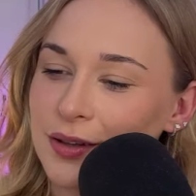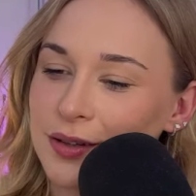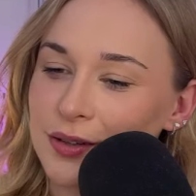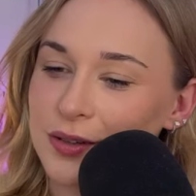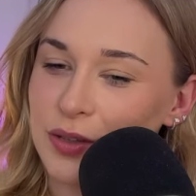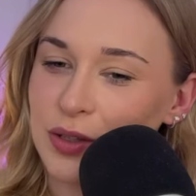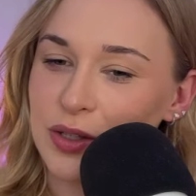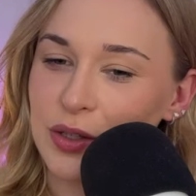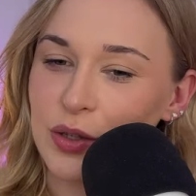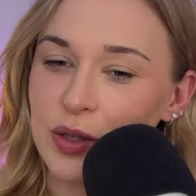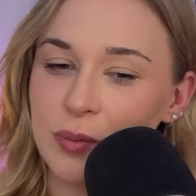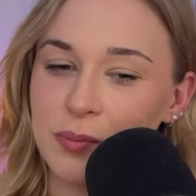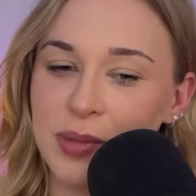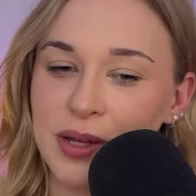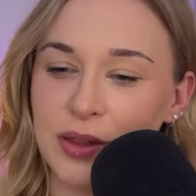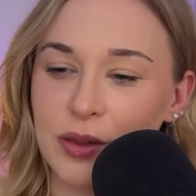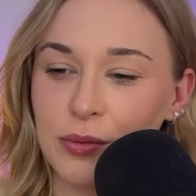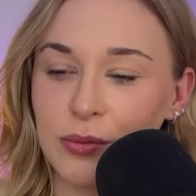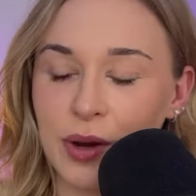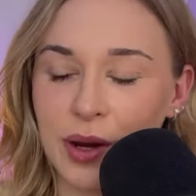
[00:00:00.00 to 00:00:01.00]
so that you can
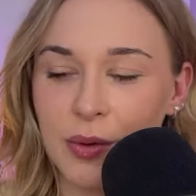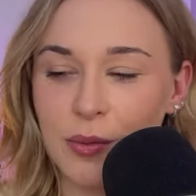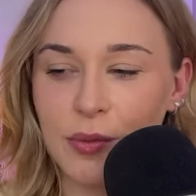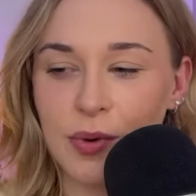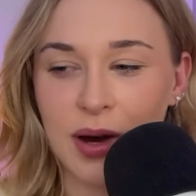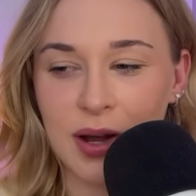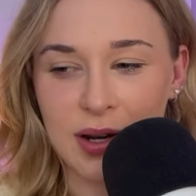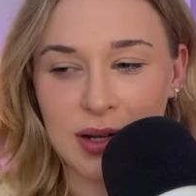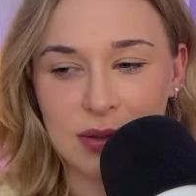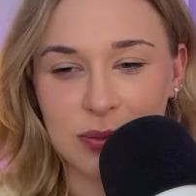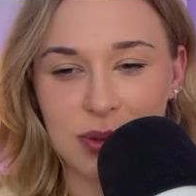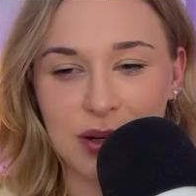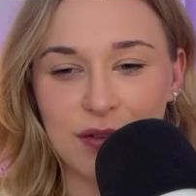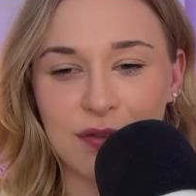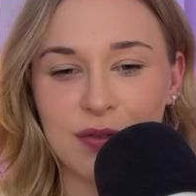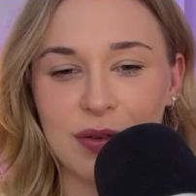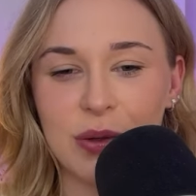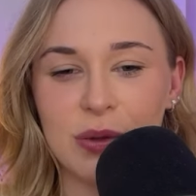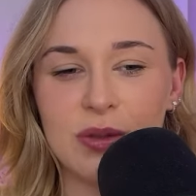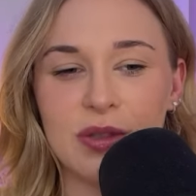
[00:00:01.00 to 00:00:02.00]
pick the right one, is what it
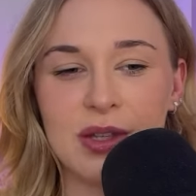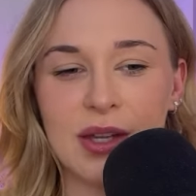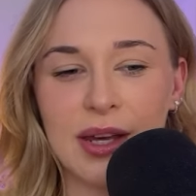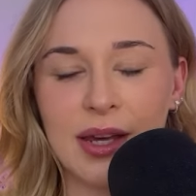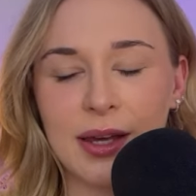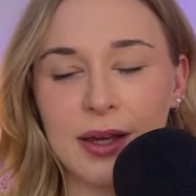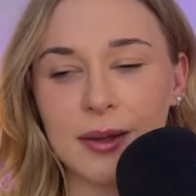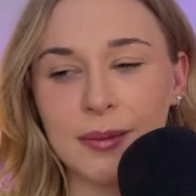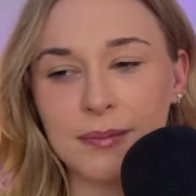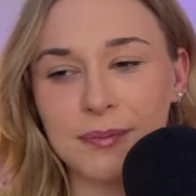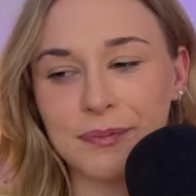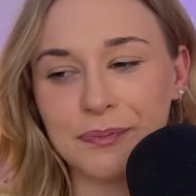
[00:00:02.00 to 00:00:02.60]
feels like.